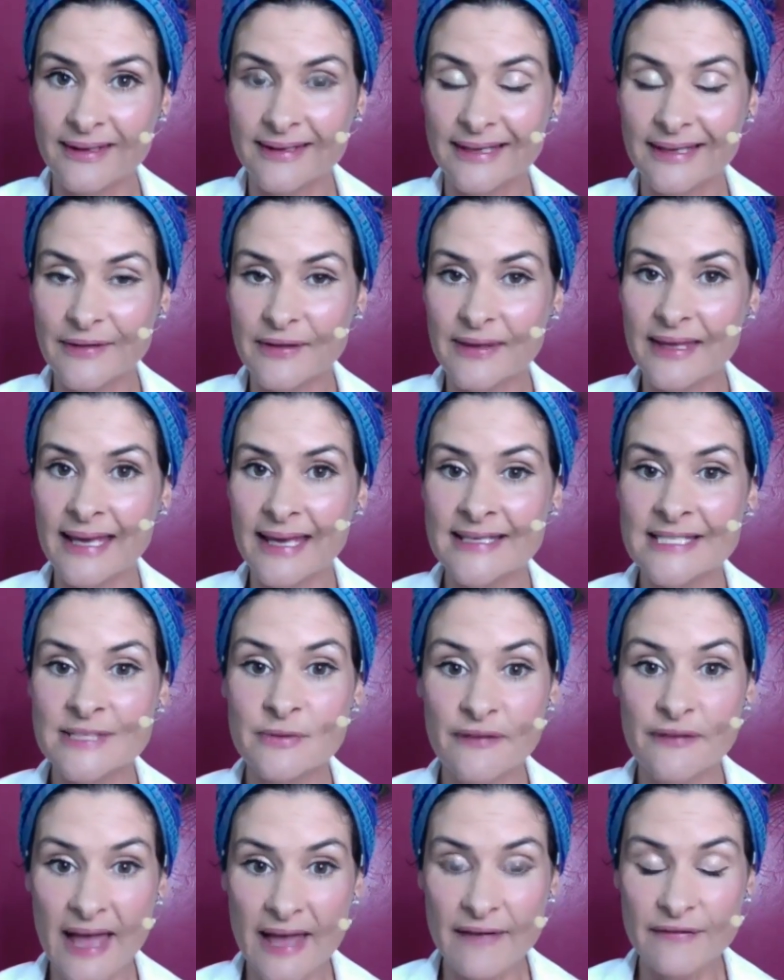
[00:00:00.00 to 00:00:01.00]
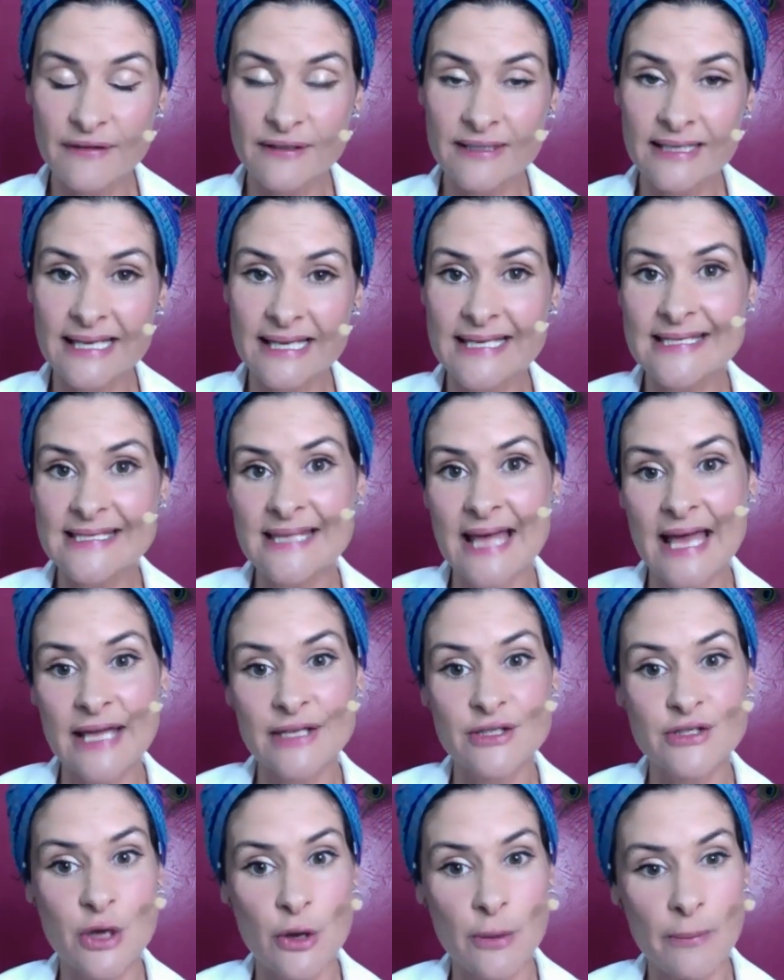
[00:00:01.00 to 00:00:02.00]
Now, the kingdom of heaven is
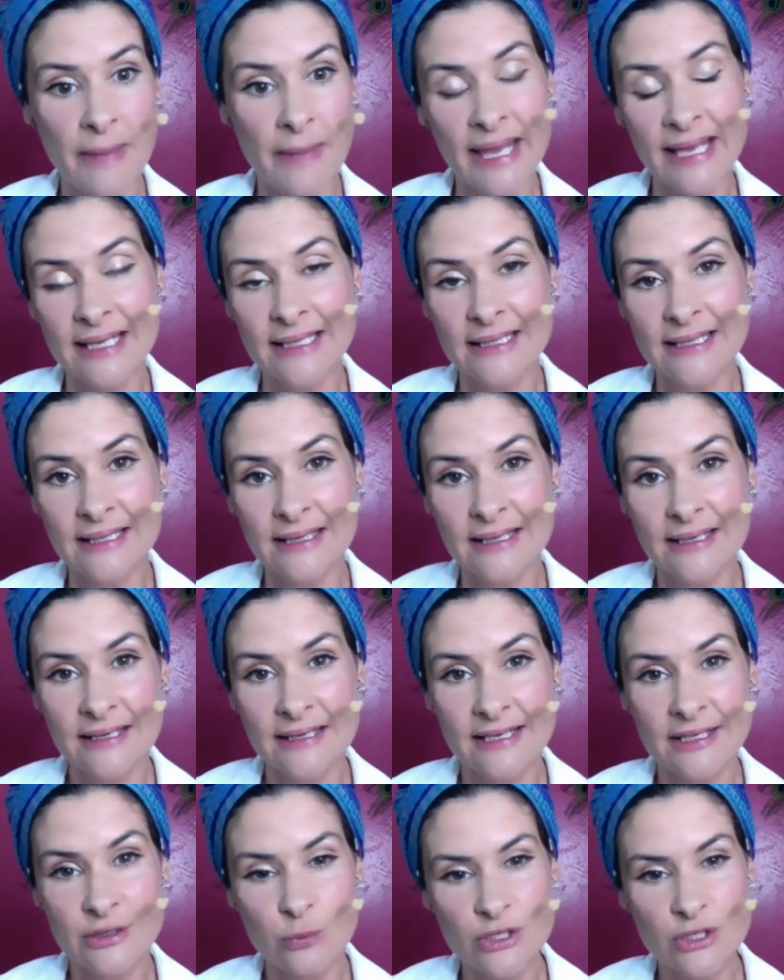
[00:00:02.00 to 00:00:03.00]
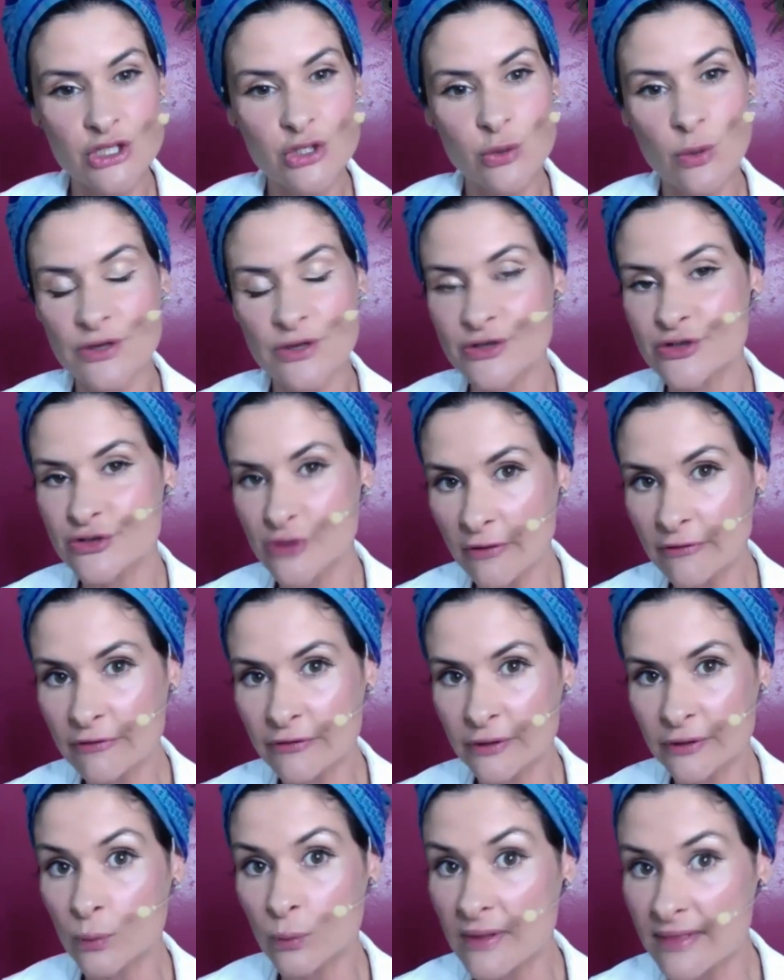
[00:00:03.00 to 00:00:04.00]
that domain in which you are
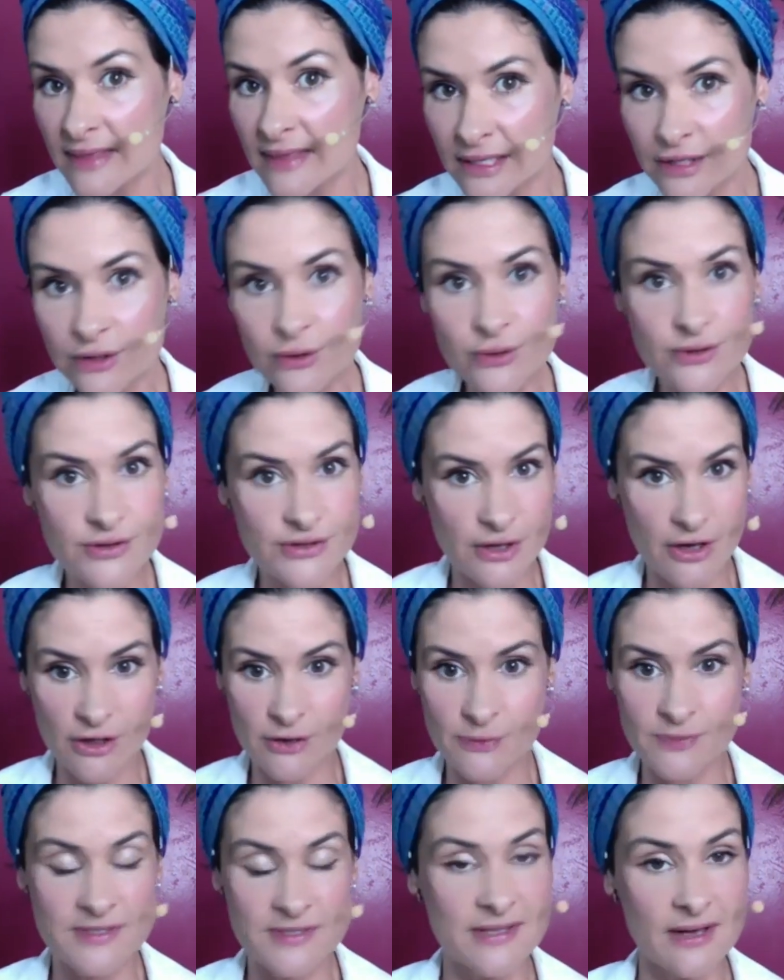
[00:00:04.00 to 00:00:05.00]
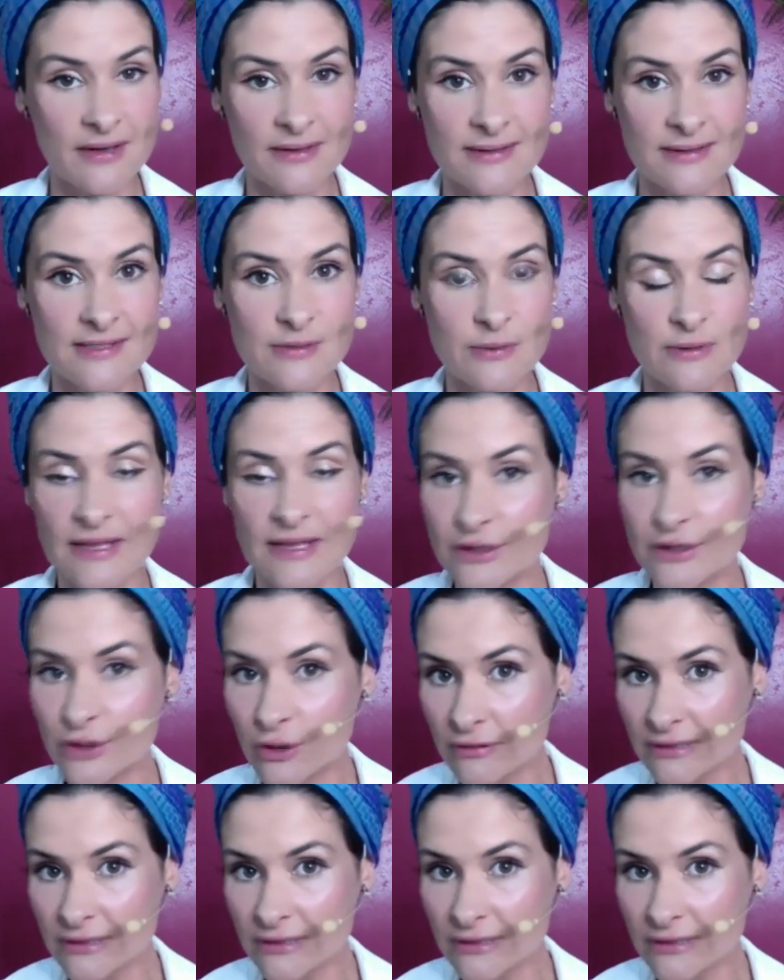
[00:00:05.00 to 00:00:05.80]
sovereign within your circumstance, within your